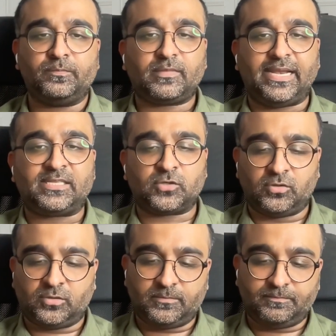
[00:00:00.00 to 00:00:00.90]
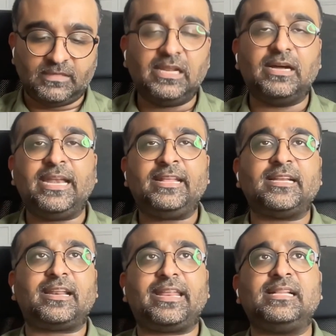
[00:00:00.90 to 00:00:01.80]
right? So learning
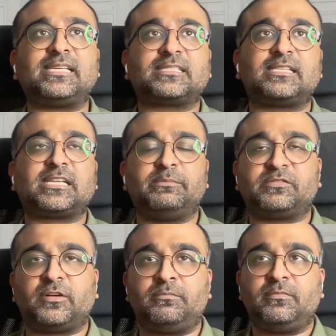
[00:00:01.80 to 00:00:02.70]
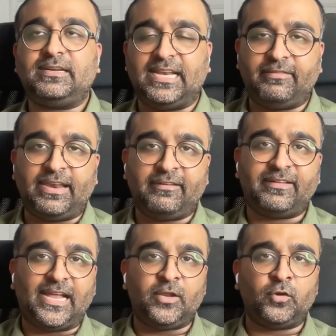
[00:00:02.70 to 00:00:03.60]
that real success comes from delivering
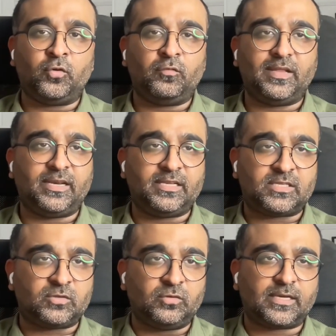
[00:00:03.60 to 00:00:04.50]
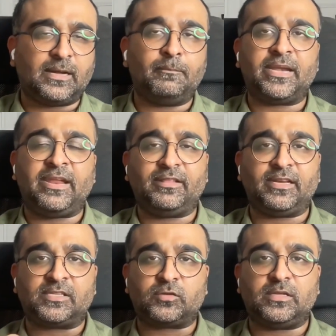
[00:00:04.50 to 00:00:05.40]
value, whether it's to the company, whether
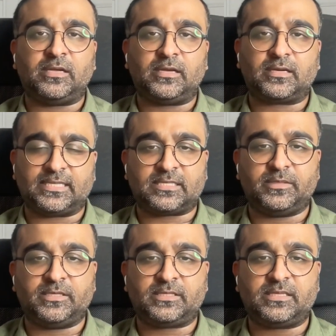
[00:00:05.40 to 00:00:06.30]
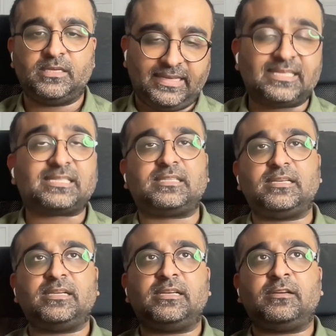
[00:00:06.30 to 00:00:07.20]
it's to the customers, is
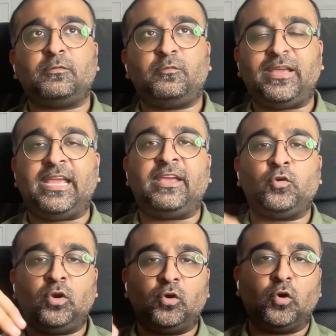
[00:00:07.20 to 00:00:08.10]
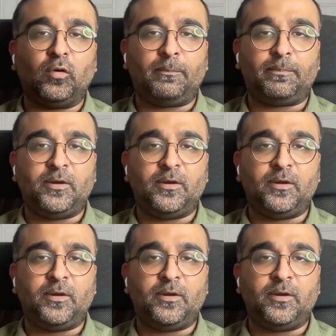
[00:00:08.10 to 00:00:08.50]
the way you will go up,